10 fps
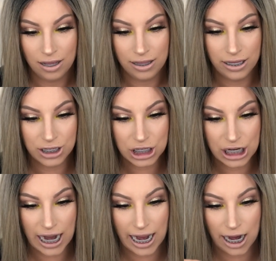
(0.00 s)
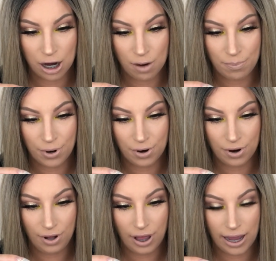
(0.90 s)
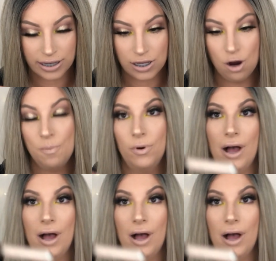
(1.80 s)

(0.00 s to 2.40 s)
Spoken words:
the shade Pearl X Opal.